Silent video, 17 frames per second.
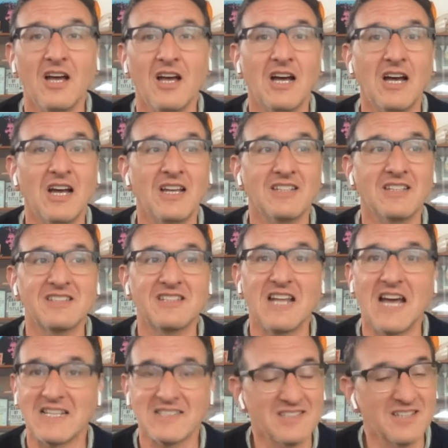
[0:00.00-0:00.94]
Uh,
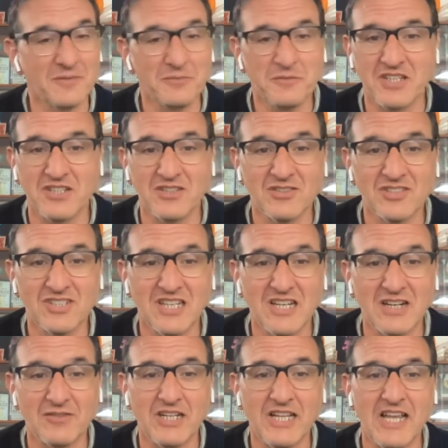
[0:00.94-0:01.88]
not something you
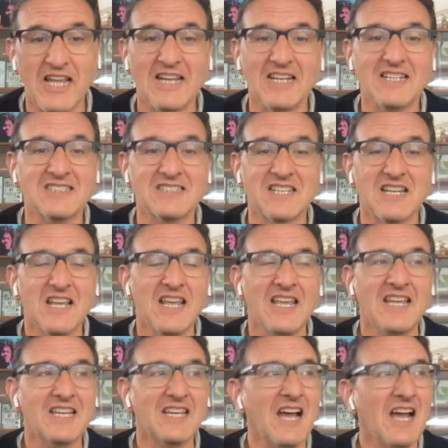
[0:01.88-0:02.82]
see every day, and it's
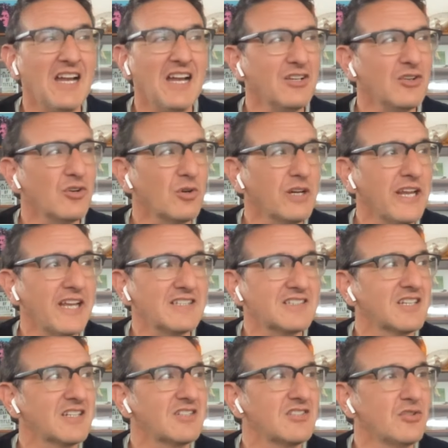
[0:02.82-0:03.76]
it kind of
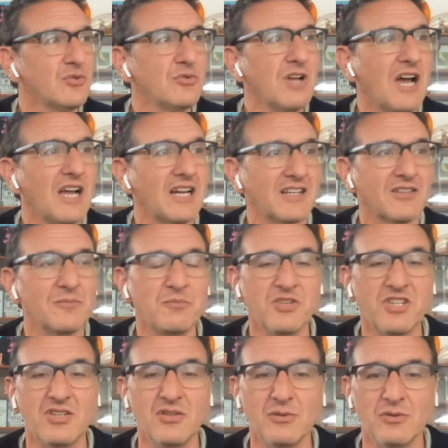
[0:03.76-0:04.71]
creates a do not
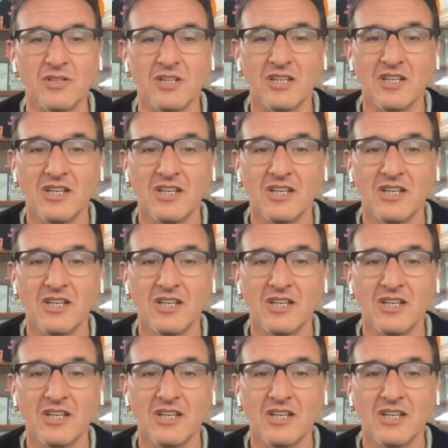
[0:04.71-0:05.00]
compute